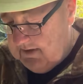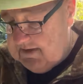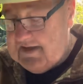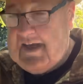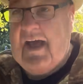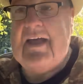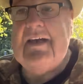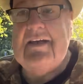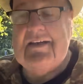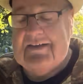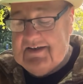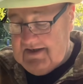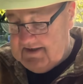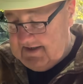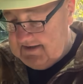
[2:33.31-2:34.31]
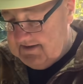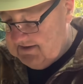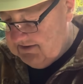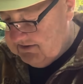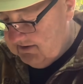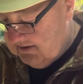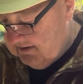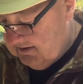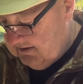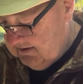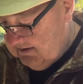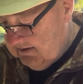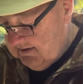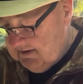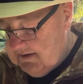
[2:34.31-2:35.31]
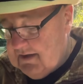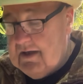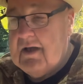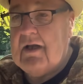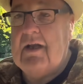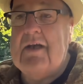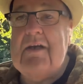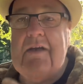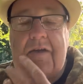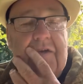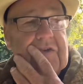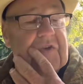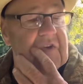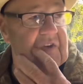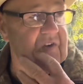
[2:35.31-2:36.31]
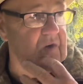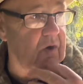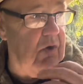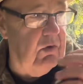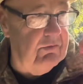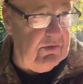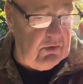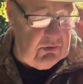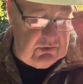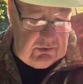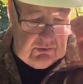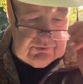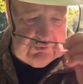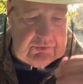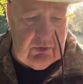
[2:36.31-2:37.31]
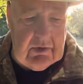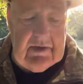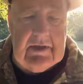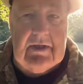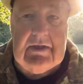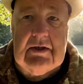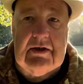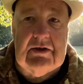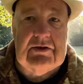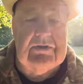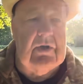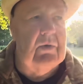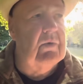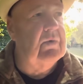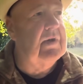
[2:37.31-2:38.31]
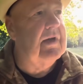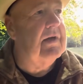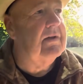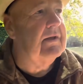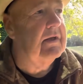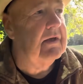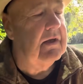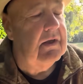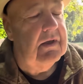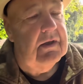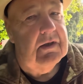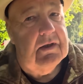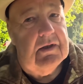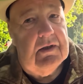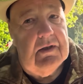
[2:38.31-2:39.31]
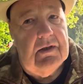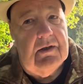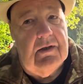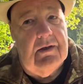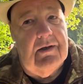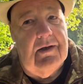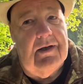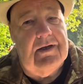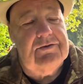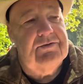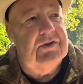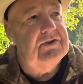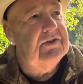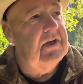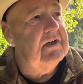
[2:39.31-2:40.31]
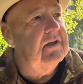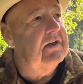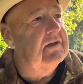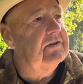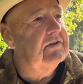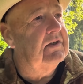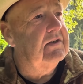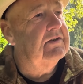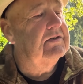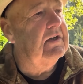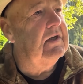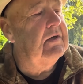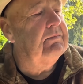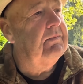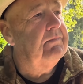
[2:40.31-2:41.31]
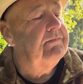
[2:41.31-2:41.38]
Kent, Lancashire, Lincolnshire. They've got overall control in Lincolnshire. Oh, now then, Andrew Jenkins and a team.